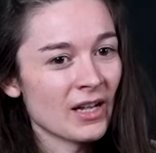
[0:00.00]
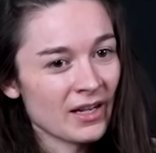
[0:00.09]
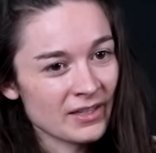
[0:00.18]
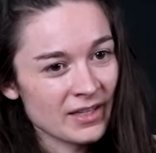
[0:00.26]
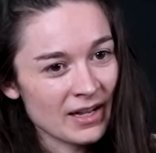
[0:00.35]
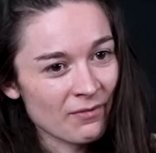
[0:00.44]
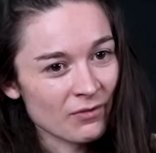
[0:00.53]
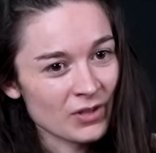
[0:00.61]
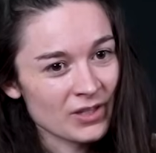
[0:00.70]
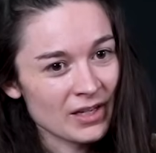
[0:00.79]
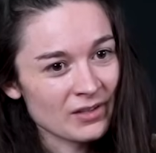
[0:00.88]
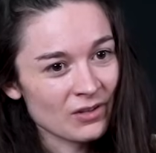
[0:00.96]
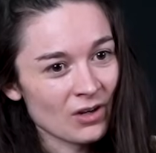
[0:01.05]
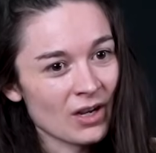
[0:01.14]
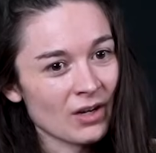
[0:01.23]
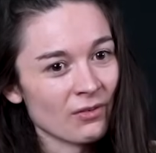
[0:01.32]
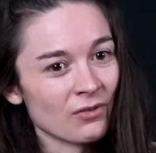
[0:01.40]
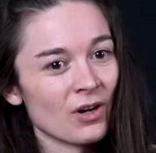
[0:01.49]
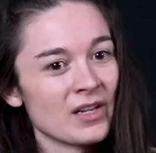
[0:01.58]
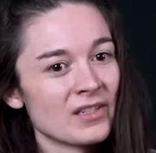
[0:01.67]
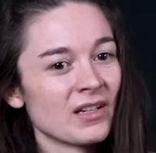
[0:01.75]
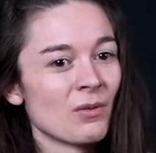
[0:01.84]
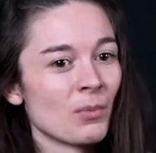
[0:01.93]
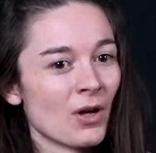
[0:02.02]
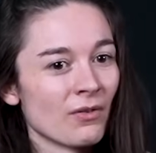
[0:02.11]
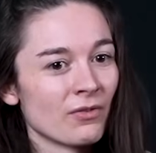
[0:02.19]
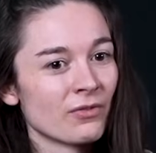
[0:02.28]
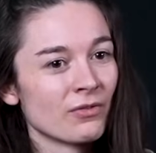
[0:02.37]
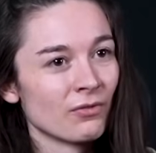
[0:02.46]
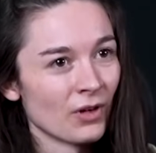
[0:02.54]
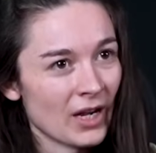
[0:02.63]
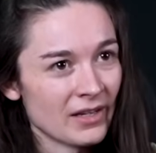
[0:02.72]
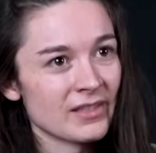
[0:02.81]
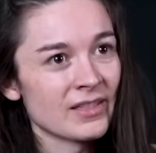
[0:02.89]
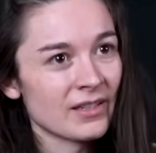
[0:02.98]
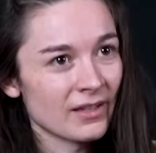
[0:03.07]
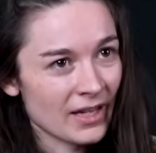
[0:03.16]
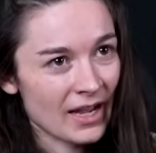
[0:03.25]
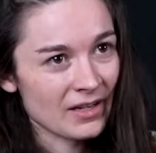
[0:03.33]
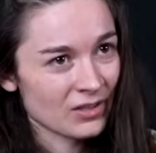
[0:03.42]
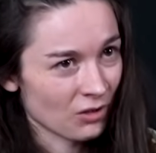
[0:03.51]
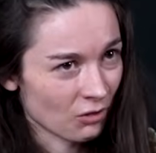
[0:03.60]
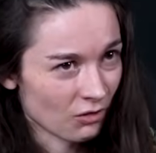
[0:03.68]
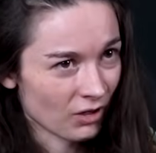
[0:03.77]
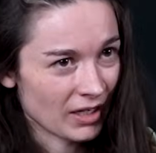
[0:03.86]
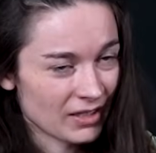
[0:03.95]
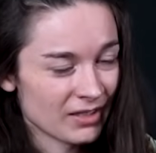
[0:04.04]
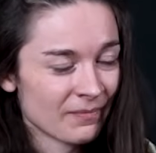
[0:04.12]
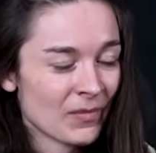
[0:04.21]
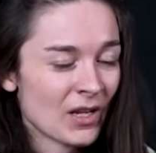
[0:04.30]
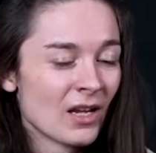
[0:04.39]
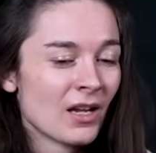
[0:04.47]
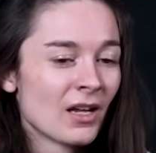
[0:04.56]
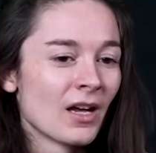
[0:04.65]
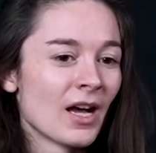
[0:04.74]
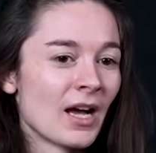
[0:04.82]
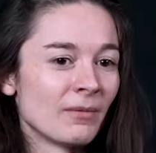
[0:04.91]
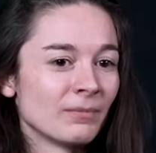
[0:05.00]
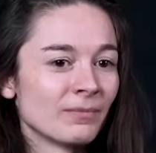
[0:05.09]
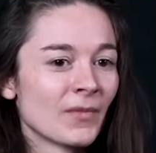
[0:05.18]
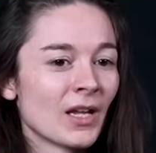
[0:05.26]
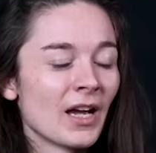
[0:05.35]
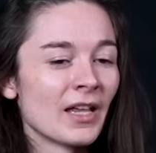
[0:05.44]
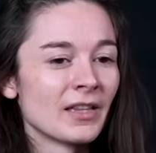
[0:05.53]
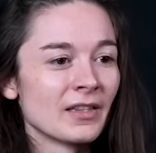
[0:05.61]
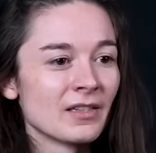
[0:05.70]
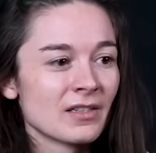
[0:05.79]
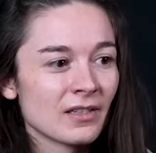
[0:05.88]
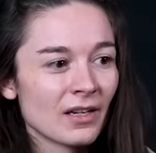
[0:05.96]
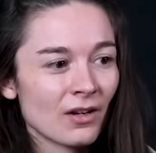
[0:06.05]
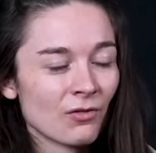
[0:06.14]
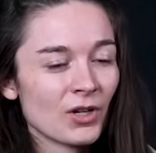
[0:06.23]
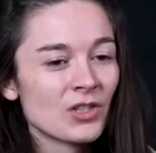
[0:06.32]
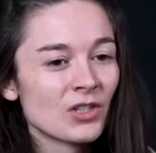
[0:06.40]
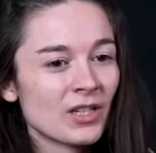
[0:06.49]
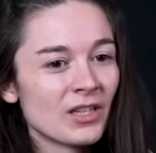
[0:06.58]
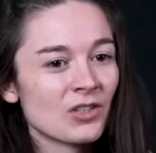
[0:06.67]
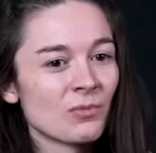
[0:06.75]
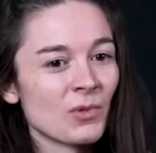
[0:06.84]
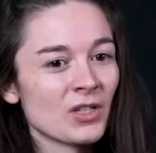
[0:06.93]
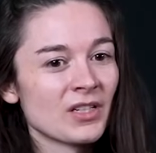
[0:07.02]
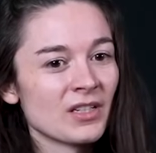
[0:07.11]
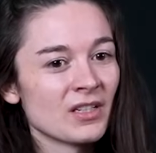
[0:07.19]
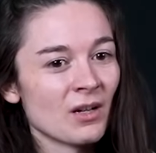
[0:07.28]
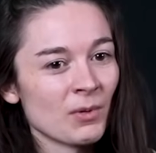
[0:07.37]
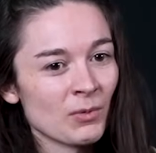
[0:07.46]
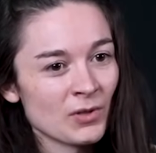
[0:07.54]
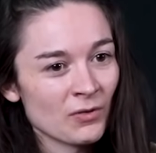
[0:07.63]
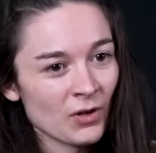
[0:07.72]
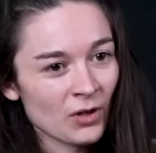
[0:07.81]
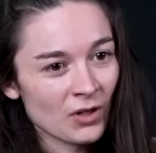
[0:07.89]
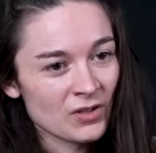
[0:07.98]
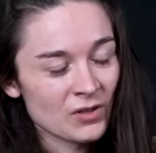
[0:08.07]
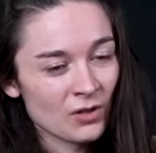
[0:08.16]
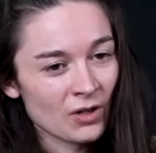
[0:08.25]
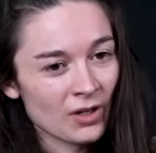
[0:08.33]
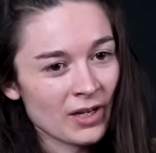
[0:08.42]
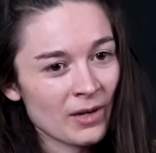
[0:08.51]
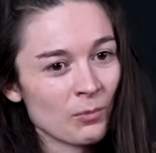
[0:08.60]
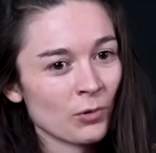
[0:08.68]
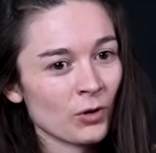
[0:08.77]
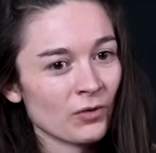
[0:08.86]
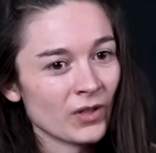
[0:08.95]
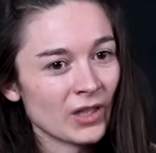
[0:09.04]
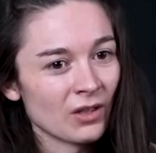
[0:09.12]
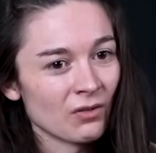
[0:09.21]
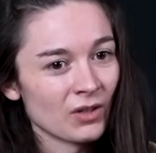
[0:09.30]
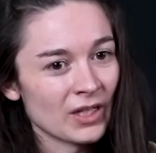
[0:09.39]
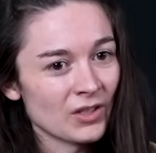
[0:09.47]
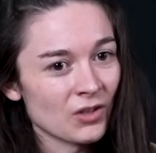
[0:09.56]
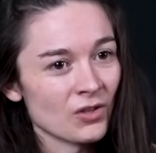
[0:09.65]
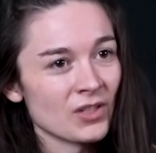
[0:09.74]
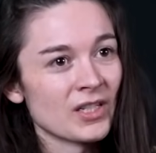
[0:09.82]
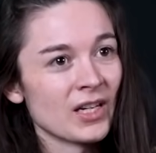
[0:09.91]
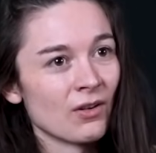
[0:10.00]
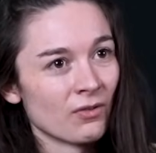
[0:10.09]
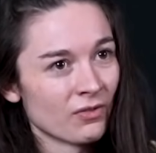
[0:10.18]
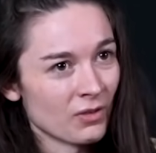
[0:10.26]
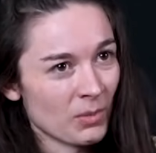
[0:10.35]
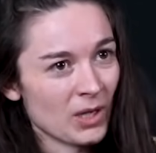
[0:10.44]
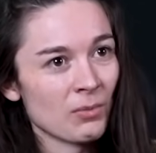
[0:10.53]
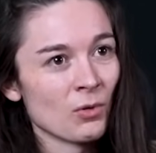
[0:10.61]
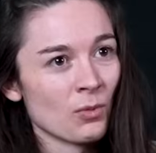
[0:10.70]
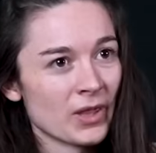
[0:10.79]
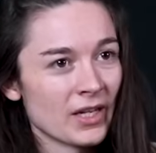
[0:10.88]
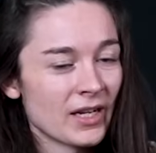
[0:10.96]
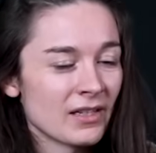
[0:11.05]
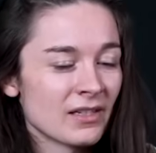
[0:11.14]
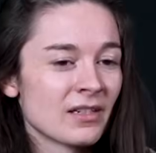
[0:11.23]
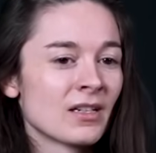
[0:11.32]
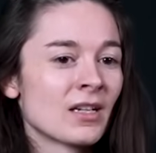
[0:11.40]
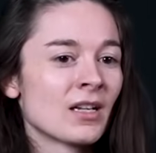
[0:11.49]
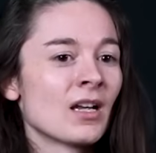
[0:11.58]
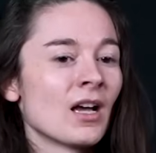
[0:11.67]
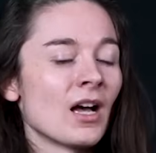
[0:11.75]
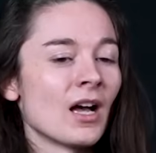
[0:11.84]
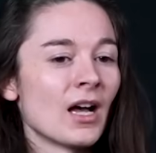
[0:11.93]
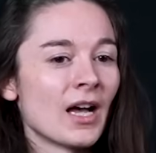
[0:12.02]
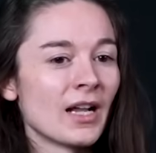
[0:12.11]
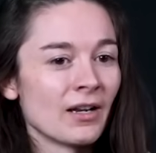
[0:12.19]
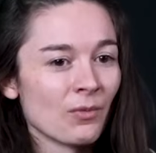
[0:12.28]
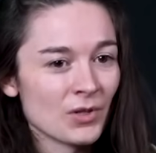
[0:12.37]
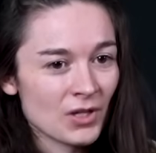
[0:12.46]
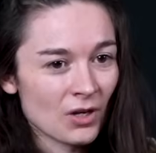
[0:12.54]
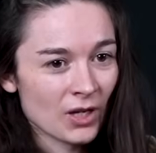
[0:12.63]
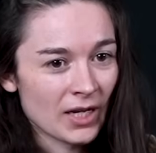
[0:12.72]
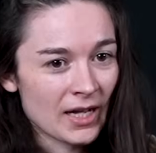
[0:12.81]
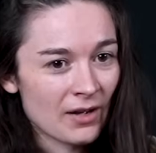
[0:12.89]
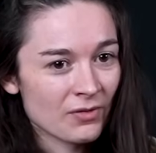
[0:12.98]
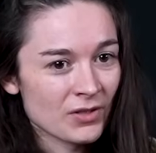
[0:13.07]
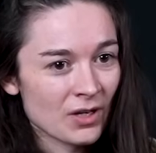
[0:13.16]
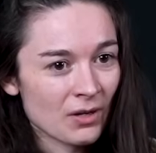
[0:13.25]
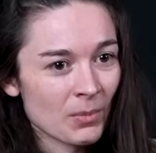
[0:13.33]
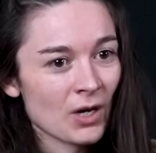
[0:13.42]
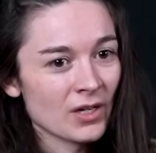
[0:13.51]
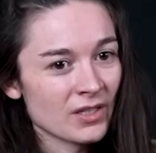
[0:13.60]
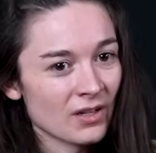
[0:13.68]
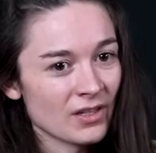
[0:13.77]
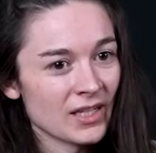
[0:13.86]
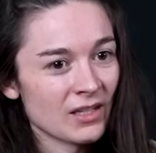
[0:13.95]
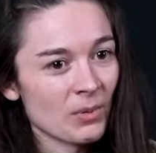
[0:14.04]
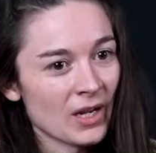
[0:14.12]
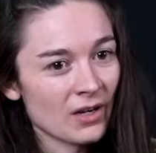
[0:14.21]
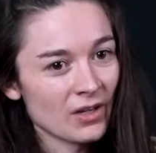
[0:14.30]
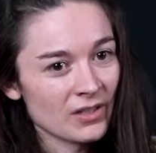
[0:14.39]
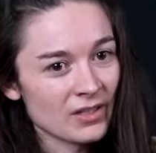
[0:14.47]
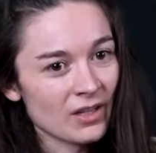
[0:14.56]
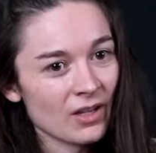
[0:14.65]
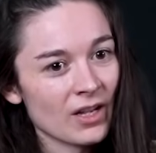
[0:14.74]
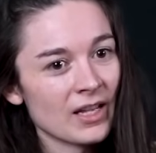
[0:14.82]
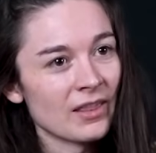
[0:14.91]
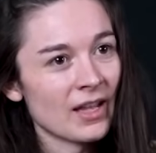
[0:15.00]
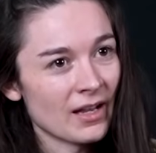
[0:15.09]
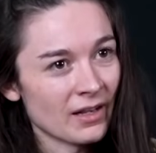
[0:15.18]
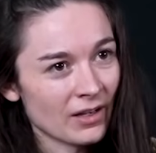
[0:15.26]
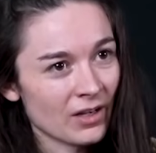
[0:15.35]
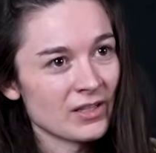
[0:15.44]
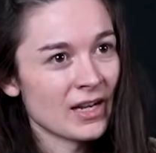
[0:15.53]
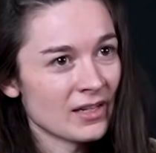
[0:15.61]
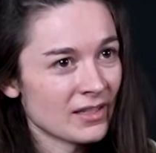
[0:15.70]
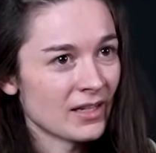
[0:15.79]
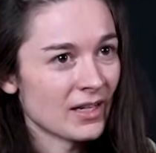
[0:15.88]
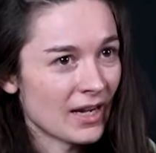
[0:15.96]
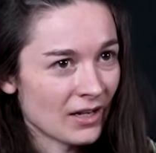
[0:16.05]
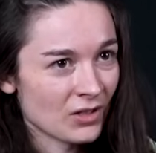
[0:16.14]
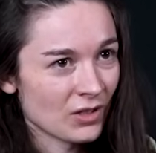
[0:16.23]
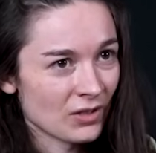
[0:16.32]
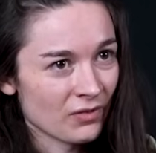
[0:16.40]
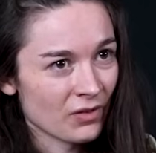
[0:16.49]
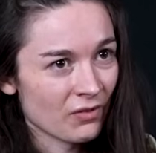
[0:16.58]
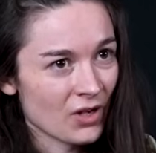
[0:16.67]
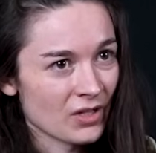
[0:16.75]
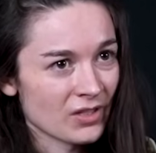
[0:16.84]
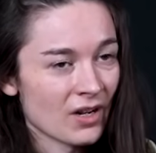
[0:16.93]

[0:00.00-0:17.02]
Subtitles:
has that emphasis on kind of rising above race, caste, and creed. And originally, the Jamaat-e-Islami was focused on improving the religiosity of the people within it. And it was only after Pakistan's independence that it then contested elections for the first